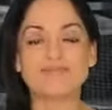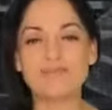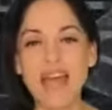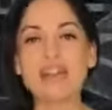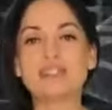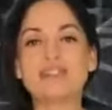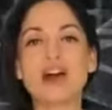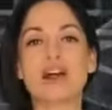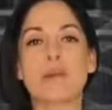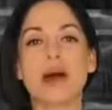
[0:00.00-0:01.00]
Now let's
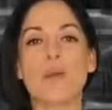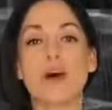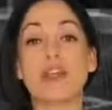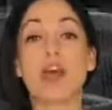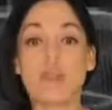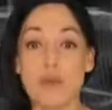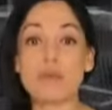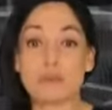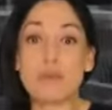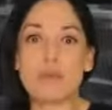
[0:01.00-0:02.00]
talk about what
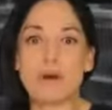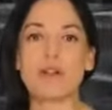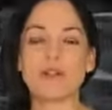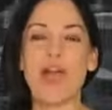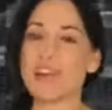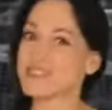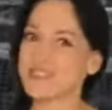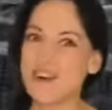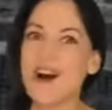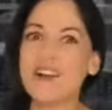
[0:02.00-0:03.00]
those people were actually
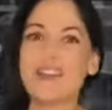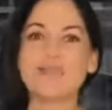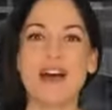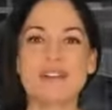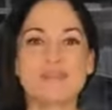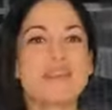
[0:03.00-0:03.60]
talking about,